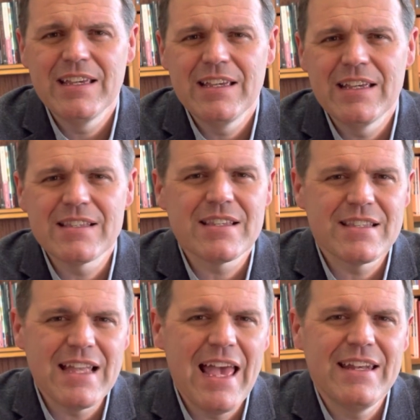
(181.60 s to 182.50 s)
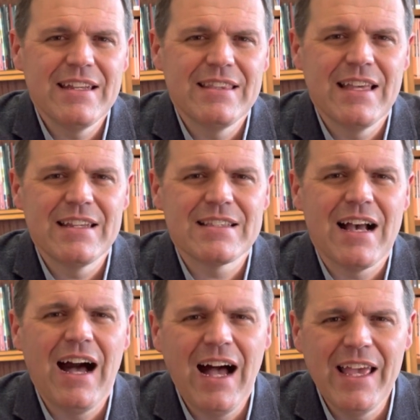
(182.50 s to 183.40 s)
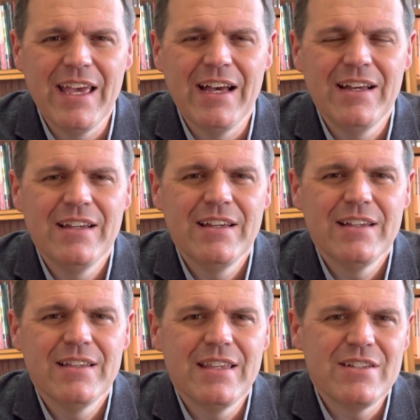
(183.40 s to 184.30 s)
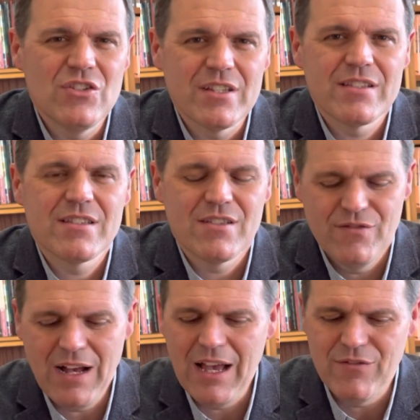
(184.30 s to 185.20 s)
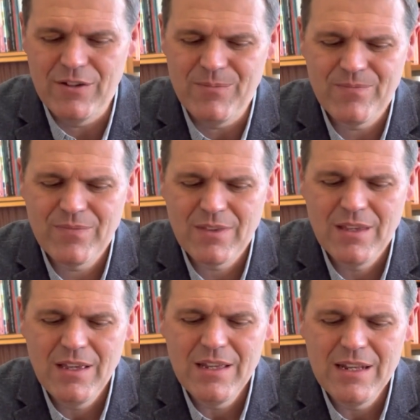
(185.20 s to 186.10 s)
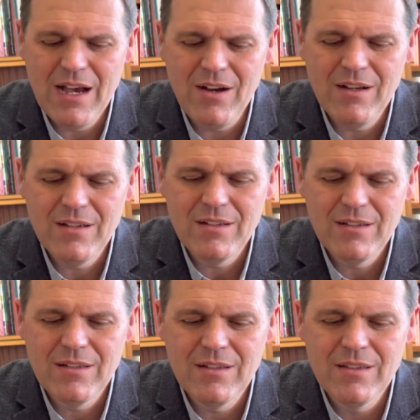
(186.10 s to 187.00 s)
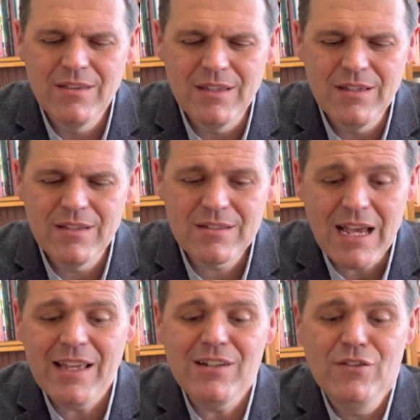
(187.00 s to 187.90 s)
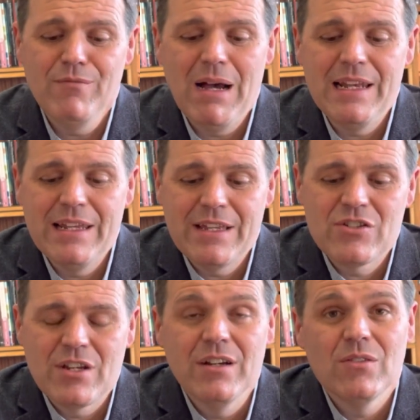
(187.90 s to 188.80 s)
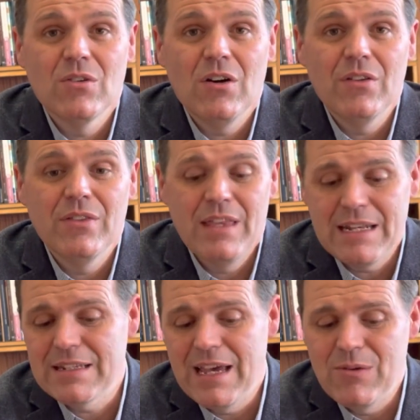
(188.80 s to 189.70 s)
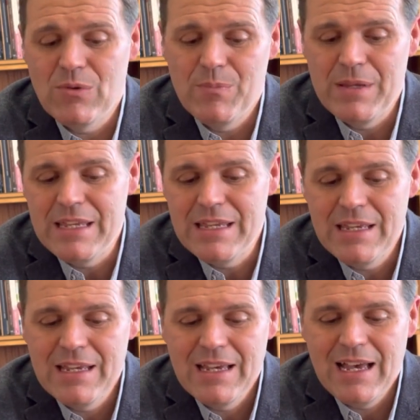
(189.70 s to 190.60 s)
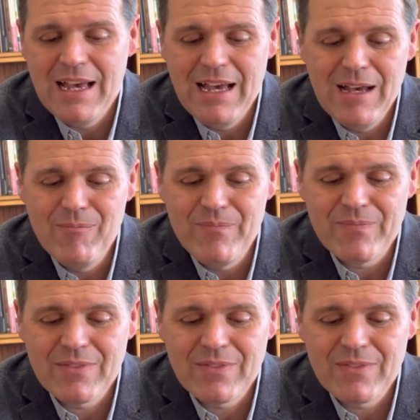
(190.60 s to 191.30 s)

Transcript: is a standard that is higher than just survival. Now, the title of my lecture on that day will be um,